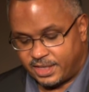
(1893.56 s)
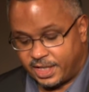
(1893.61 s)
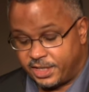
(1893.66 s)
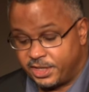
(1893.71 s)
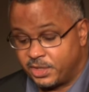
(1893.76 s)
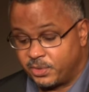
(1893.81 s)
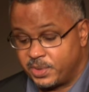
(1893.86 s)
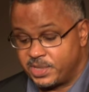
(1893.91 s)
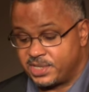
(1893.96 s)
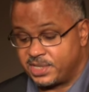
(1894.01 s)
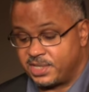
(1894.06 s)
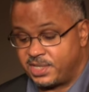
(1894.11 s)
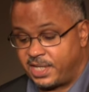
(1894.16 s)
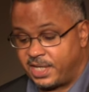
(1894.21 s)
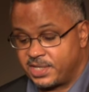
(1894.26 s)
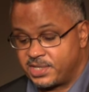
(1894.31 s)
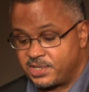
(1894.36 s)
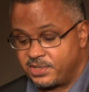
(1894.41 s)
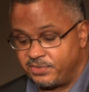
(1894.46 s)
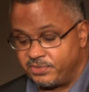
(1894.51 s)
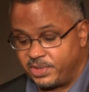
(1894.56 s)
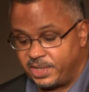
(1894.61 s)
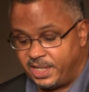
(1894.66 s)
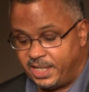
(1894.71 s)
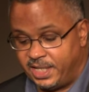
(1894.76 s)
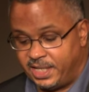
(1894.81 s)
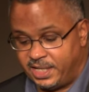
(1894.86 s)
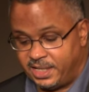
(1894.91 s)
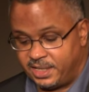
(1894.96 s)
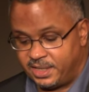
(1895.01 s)
Then there was the text of
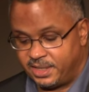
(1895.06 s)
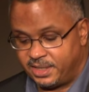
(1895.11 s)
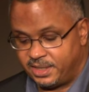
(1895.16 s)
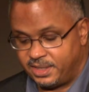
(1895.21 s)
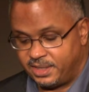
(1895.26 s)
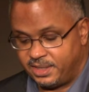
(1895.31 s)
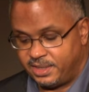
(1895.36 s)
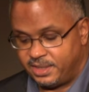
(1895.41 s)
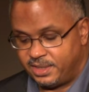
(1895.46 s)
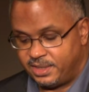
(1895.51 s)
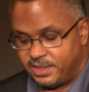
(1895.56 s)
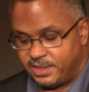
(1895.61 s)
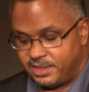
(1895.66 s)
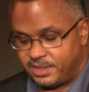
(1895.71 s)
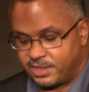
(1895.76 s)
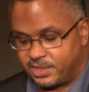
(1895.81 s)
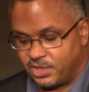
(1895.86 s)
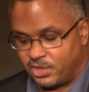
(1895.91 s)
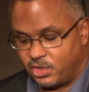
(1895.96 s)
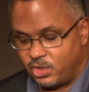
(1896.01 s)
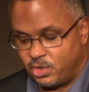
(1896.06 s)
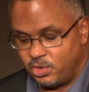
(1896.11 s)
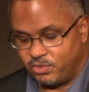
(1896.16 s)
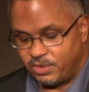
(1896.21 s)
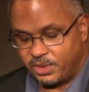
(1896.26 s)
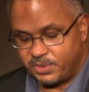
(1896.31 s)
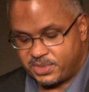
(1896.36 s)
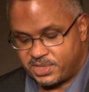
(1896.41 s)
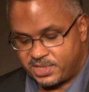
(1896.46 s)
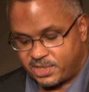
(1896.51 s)
Renee, the girl who
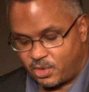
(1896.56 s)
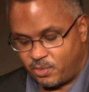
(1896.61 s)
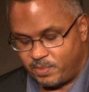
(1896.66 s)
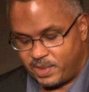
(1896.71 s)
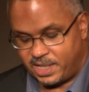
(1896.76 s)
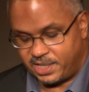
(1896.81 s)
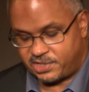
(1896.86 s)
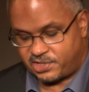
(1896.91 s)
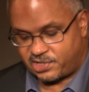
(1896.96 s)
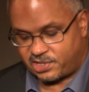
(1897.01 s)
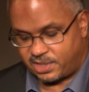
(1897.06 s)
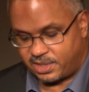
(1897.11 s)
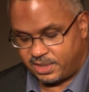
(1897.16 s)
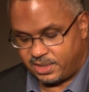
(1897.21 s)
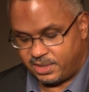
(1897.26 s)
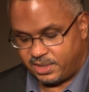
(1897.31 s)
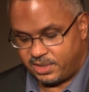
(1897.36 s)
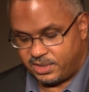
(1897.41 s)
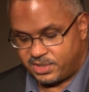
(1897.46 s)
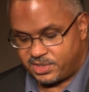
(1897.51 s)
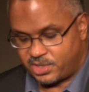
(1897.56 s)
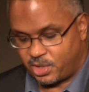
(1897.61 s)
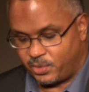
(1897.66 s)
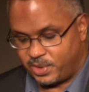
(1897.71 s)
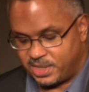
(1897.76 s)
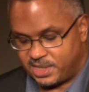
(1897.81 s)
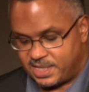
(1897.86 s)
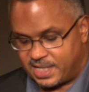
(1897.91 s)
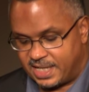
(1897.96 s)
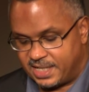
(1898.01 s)
wrote so much,
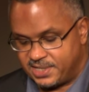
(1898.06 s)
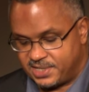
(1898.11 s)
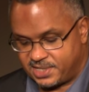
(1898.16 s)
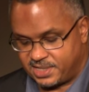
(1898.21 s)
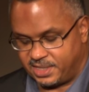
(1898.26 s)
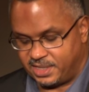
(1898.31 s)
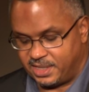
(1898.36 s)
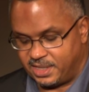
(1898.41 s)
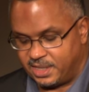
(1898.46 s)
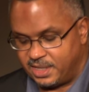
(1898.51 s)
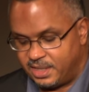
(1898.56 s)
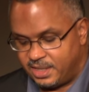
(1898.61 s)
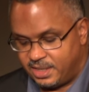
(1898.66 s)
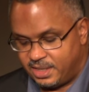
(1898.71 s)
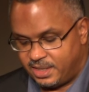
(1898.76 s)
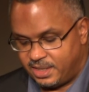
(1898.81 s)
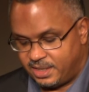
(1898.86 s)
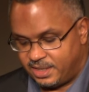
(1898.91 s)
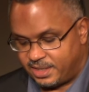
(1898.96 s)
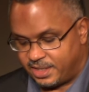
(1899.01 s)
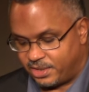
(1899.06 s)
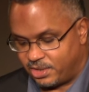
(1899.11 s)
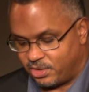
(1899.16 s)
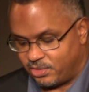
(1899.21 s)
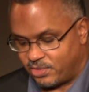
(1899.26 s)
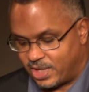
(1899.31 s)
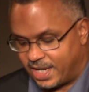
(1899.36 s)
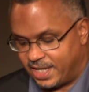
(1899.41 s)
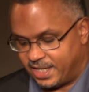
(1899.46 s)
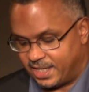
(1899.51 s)
so intensely, that
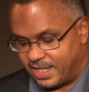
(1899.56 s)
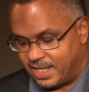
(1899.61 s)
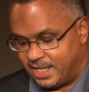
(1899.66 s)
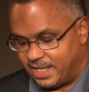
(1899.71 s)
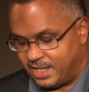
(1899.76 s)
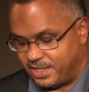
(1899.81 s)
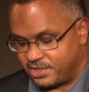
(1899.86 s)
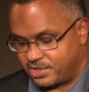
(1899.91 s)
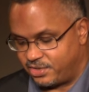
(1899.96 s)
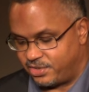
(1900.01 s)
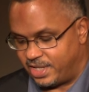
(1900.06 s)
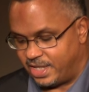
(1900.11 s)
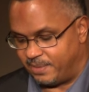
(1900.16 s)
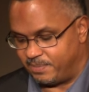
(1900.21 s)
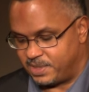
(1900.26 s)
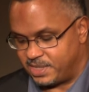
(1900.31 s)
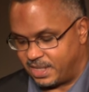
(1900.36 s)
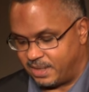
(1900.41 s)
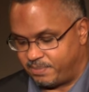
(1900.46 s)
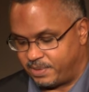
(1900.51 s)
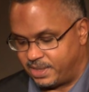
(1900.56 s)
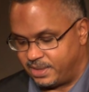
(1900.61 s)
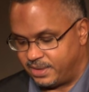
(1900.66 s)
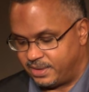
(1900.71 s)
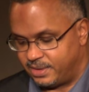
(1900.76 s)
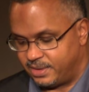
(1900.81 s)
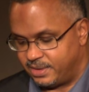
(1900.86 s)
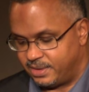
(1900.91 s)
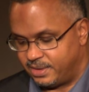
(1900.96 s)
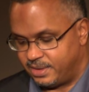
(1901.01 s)
her writing hand cramped up.
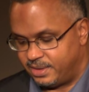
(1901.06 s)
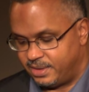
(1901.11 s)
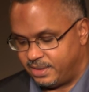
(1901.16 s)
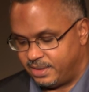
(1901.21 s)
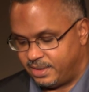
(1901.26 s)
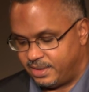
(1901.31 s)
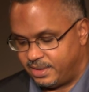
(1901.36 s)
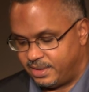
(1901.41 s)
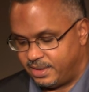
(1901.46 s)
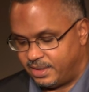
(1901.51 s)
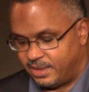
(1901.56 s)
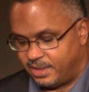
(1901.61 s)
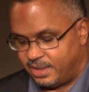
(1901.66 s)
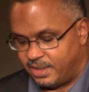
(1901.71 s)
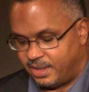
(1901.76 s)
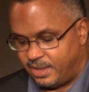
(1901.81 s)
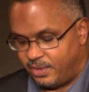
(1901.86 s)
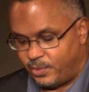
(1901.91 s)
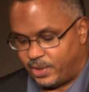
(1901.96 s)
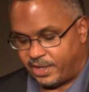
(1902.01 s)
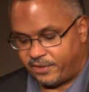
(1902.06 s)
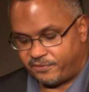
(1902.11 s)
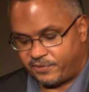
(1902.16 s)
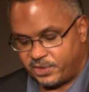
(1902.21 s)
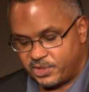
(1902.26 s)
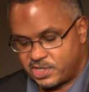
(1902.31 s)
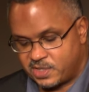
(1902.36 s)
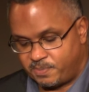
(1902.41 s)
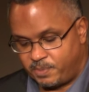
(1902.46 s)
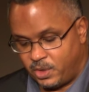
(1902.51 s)
When I
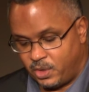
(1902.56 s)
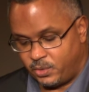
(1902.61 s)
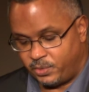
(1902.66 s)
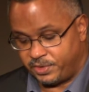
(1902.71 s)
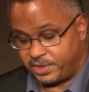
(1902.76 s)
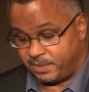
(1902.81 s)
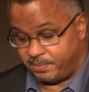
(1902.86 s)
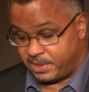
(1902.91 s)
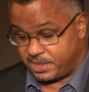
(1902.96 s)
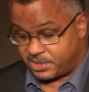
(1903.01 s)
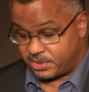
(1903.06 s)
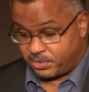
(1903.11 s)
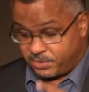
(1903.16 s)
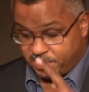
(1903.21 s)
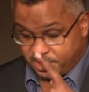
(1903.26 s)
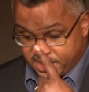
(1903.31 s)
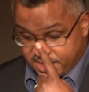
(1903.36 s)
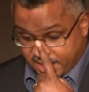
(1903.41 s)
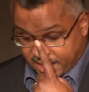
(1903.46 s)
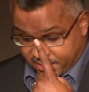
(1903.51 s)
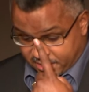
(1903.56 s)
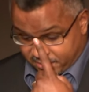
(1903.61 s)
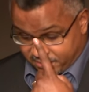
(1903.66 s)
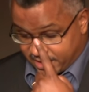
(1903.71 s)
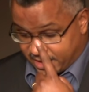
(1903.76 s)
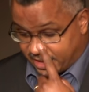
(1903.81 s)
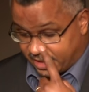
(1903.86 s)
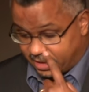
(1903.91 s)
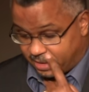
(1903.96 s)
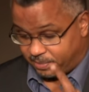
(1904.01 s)
first spoke with the Maison des
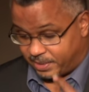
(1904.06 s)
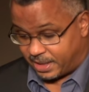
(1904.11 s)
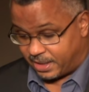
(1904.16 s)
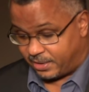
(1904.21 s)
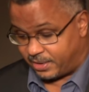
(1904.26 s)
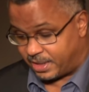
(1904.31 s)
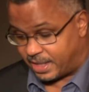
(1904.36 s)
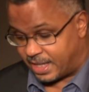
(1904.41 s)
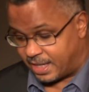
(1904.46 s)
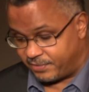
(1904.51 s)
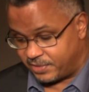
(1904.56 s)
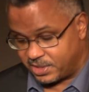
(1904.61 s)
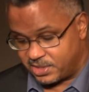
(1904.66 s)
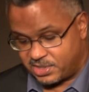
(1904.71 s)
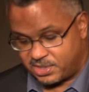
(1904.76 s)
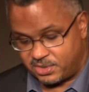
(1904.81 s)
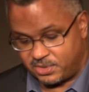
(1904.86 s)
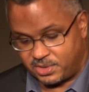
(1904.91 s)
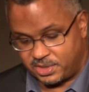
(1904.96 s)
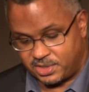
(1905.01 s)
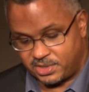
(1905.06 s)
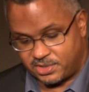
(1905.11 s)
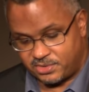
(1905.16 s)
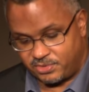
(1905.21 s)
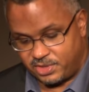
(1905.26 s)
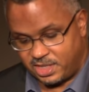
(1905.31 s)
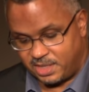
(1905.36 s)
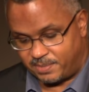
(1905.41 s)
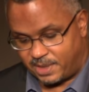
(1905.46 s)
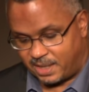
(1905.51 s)
Écrivains about having students
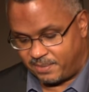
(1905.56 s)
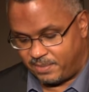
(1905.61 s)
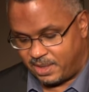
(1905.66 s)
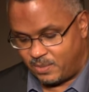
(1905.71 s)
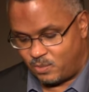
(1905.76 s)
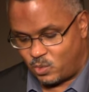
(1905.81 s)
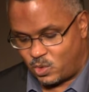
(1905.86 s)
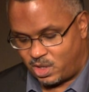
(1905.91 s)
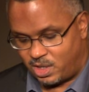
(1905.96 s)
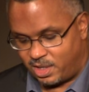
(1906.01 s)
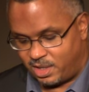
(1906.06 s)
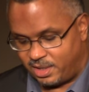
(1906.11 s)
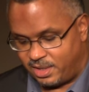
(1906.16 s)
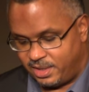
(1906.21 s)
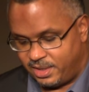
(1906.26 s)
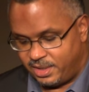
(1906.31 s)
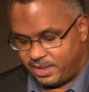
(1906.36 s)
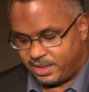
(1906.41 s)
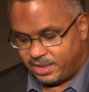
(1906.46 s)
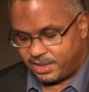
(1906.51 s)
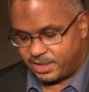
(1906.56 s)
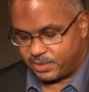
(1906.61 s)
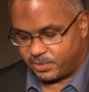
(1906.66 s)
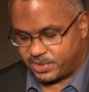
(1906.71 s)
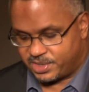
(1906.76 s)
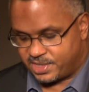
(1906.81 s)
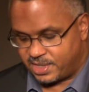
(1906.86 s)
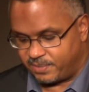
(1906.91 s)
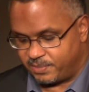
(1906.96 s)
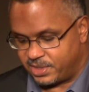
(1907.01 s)
read my memoir, there
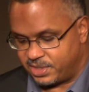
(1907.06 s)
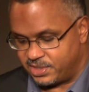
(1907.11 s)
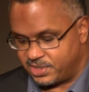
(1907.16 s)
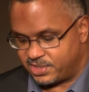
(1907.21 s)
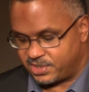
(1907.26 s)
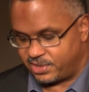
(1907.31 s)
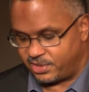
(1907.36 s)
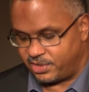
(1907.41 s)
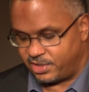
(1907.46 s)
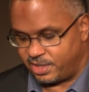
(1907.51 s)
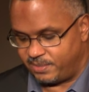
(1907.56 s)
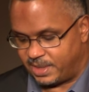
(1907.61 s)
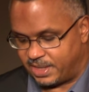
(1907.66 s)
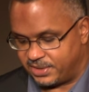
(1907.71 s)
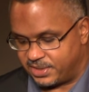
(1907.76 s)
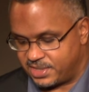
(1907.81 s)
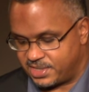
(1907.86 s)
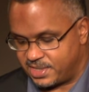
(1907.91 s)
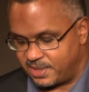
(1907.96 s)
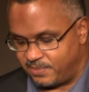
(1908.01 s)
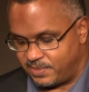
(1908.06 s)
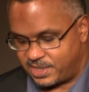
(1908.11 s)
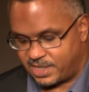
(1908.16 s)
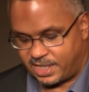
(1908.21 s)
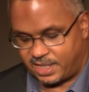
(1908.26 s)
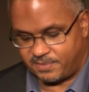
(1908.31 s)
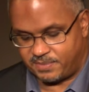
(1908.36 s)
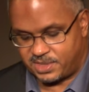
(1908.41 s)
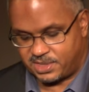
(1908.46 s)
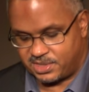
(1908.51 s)
was some concern about the
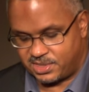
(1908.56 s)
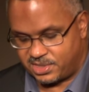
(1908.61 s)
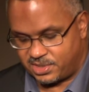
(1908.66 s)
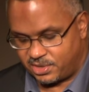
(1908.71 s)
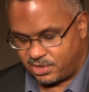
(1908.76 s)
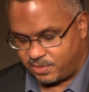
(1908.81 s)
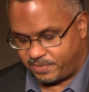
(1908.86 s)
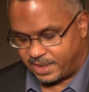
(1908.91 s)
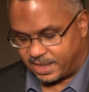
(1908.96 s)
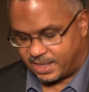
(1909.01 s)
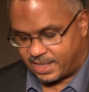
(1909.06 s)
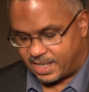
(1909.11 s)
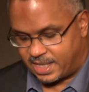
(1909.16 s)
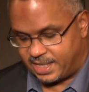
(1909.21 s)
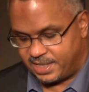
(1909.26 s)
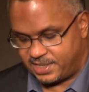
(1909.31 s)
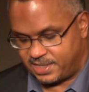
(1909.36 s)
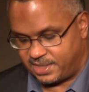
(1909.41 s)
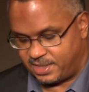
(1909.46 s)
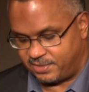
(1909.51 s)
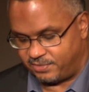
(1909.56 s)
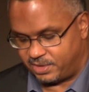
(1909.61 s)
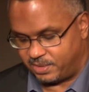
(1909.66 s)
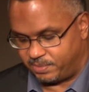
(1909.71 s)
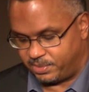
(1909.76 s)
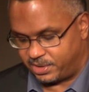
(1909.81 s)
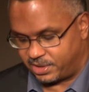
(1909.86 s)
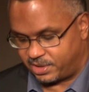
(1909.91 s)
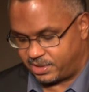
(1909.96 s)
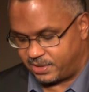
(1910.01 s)
sometimes disturbing content of
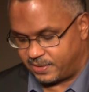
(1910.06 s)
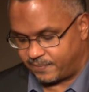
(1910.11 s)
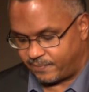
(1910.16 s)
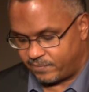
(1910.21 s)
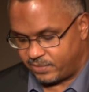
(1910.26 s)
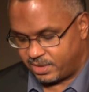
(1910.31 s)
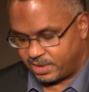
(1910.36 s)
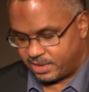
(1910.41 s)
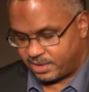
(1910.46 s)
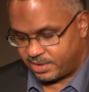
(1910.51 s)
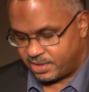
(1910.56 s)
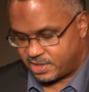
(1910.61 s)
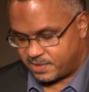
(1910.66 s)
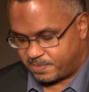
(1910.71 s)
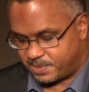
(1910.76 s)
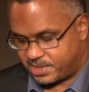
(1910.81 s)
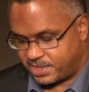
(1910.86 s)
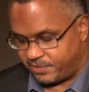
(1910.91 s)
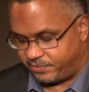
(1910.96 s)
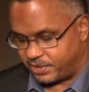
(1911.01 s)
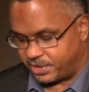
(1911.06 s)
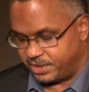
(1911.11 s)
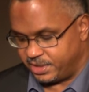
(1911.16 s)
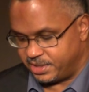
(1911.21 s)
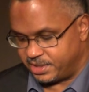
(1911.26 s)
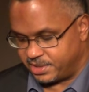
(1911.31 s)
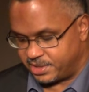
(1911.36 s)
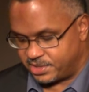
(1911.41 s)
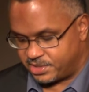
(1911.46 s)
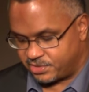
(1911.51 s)
the book,
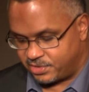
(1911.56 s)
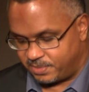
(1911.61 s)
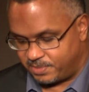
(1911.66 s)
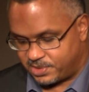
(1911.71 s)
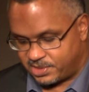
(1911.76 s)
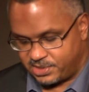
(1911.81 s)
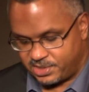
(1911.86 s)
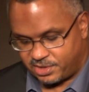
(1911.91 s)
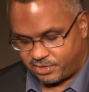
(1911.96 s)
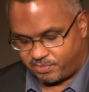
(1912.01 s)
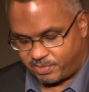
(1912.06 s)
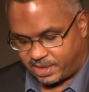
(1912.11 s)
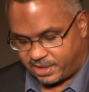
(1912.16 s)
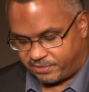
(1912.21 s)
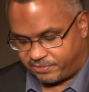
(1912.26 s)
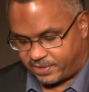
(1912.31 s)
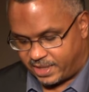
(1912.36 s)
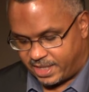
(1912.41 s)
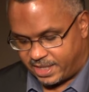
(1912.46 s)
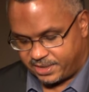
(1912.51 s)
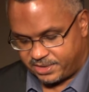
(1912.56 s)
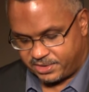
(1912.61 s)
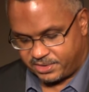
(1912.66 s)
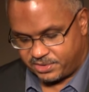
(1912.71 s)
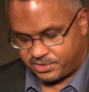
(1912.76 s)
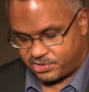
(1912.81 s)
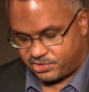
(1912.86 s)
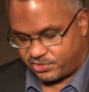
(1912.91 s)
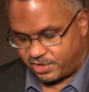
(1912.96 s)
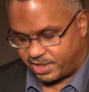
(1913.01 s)
specifically the descriptions of my
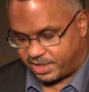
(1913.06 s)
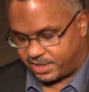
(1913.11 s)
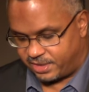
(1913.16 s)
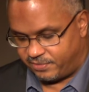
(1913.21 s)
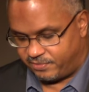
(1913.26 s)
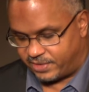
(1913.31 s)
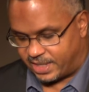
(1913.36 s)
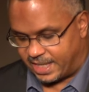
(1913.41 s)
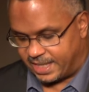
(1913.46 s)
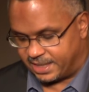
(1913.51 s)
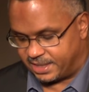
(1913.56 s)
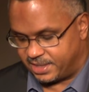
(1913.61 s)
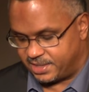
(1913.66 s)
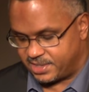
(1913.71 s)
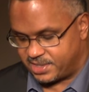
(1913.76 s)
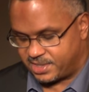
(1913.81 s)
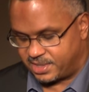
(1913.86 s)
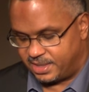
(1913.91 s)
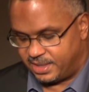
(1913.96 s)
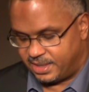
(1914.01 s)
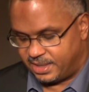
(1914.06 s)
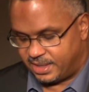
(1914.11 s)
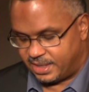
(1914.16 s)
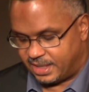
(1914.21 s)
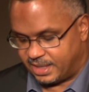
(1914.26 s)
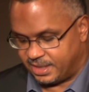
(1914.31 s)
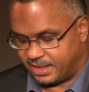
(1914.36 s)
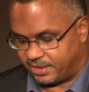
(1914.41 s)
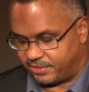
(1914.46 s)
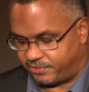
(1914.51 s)
father's drunken violence
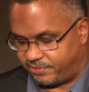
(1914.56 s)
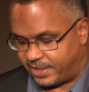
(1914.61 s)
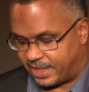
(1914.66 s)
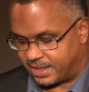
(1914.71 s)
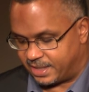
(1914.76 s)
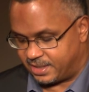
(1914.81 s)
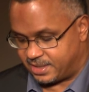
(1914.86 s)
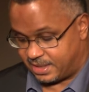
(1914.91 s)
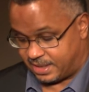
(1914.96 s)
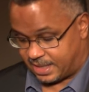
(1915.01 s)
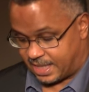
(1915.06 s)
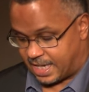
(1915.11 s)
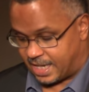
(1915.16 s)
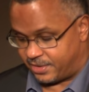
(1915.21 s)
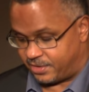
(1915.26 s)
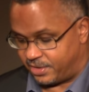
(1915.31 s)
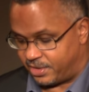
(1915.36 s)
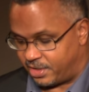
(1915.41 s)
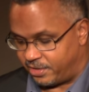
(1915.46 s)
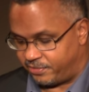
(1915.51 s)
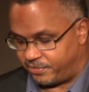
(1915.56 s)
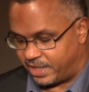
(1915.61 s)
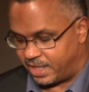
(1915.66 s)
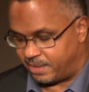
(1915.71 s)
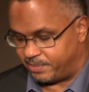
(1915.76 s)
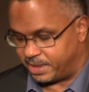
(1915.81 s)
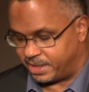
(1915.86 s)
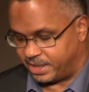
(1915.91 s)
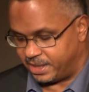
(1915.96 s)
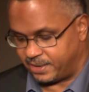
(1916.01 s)
and the effect it had on our
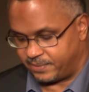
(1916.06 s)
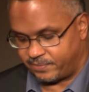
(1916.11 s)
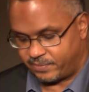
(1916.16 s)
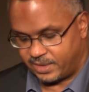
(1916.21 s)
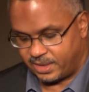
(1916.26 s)
family.